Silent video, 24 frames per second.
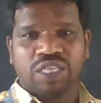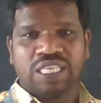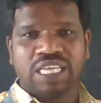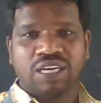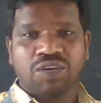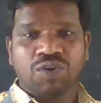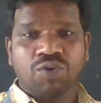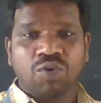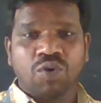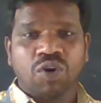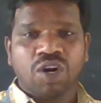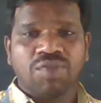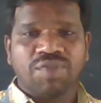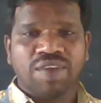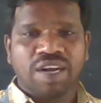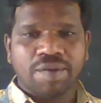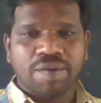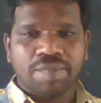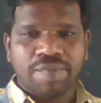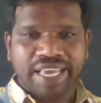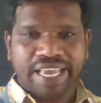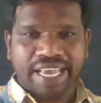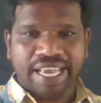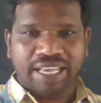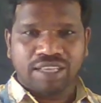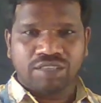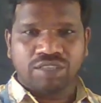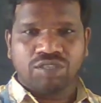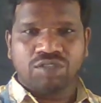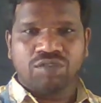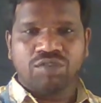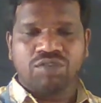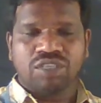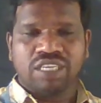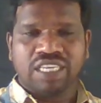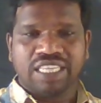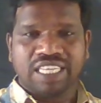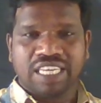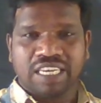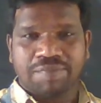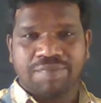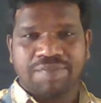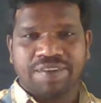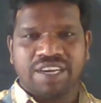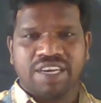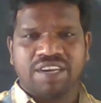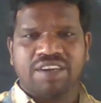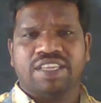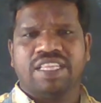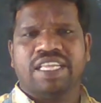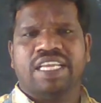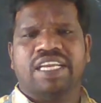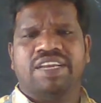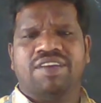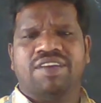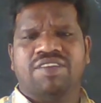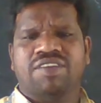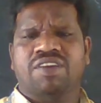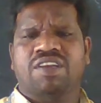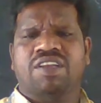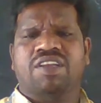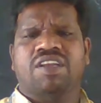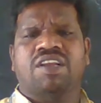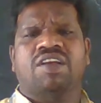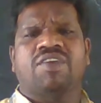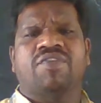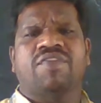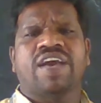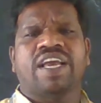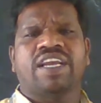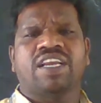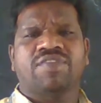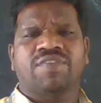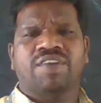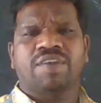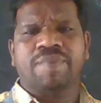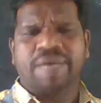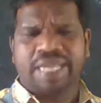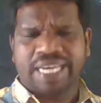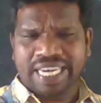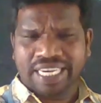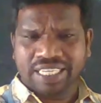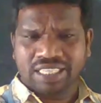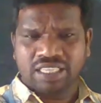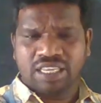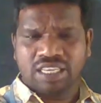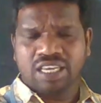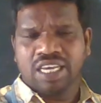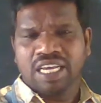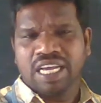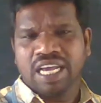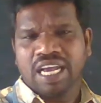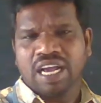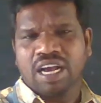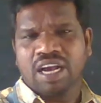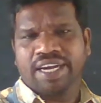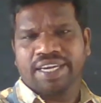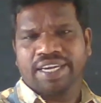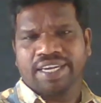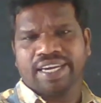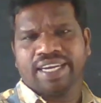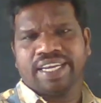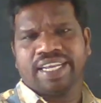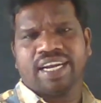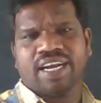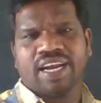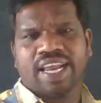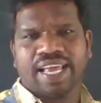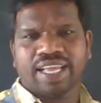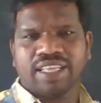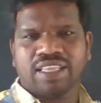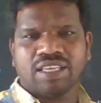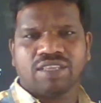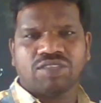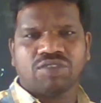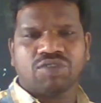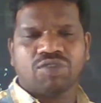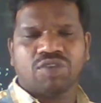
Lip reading: The code will be executing that value will be returning like this.